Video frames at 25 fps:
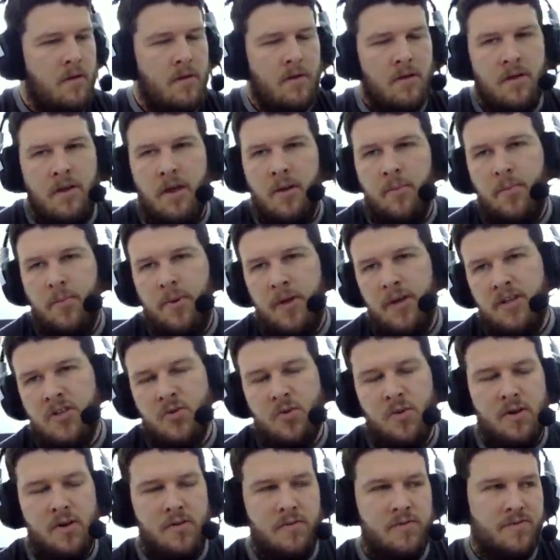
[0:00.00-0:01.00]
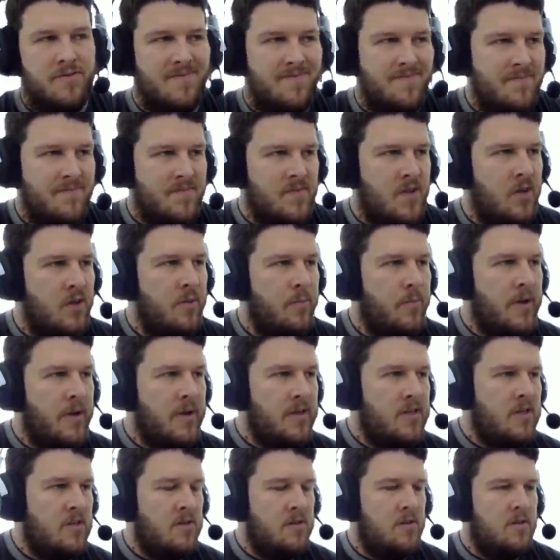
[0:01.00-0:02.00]
Okay, P12, not the
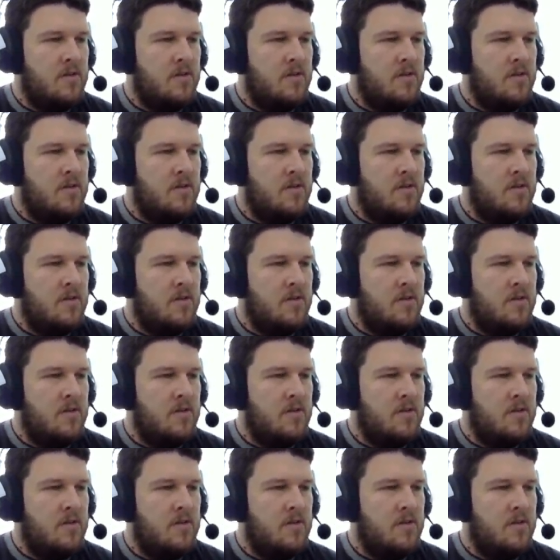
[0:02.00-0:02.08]
best